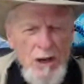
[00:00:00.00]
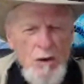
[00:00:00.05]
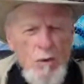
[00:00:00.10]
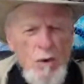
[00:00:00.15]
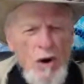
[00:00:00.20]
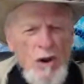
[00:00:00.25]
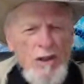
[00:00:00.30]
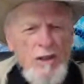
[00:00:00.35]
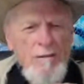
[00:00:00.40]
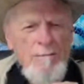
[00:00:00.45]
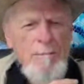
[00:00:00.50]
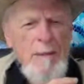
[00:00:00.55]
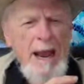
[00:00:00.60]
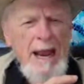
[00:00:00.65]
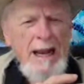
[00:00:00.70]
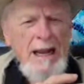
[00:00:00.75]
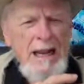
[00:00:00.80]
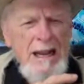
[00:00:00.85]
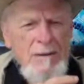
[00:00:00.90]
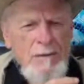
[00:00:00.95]
worth of
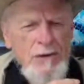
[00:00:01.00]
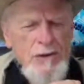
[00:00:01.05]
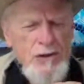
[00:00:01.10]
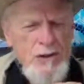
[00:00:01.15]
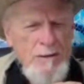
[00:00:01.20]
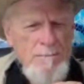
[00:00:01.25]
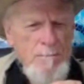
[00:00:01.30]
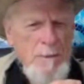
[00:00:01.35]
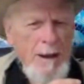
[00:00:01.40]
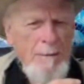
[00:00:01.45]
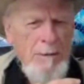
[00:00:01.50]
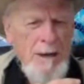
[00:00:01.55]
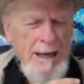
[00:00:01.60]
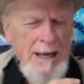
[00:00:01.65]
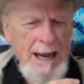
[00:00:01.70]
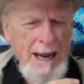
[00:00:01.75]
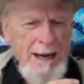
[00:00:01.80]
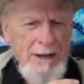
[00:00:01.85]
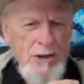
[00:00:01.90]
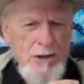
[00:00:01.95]
magnificent
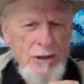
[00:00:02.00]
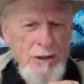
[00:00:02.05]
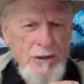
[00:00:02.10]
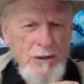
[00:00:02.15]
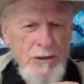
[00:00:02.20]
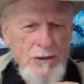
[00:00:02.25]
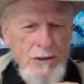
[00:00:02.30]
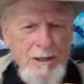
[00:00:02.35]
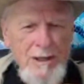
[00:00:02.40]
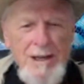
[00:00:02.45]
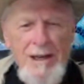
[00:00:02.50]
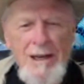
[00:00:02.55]
publications.